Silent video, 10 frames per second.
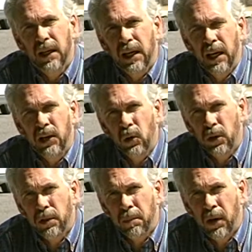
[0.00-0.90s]
In
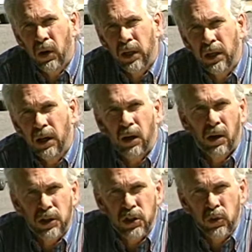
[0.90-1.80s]
North America,
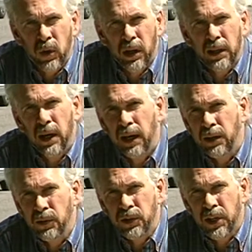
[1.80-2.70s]
Australia, and
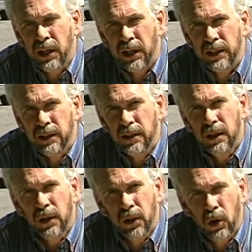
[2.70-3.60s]
New Zealand,
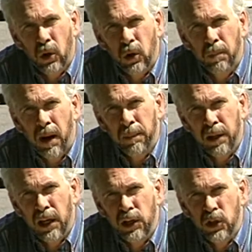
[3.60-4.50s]
the local
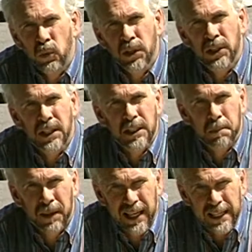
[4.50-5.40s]
population was
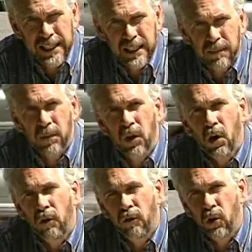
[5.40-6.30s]
displaced,
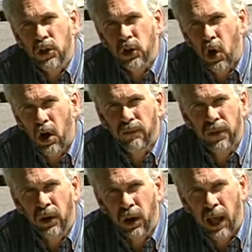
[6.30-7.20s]
forced off
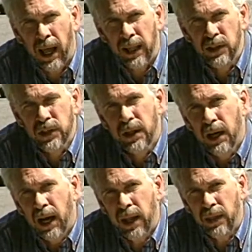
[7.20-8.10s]
their lands,
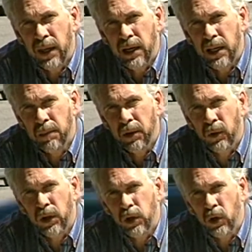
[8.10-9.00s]
and then an
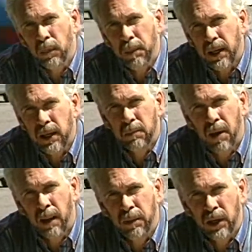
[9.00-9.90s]
immigrant European
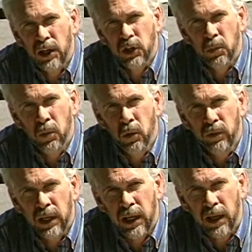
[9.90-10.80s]
population
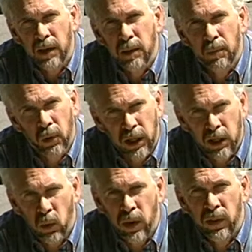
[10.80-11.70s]
moved in,
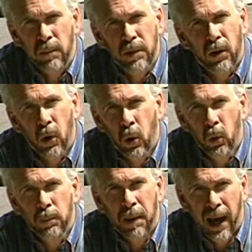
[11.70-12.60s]
bringing with them their
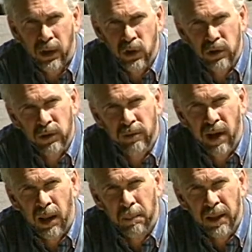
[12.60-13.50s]
own patterns of
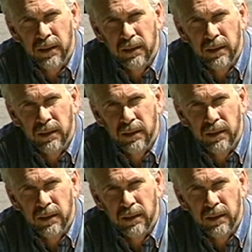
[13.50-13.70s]
development.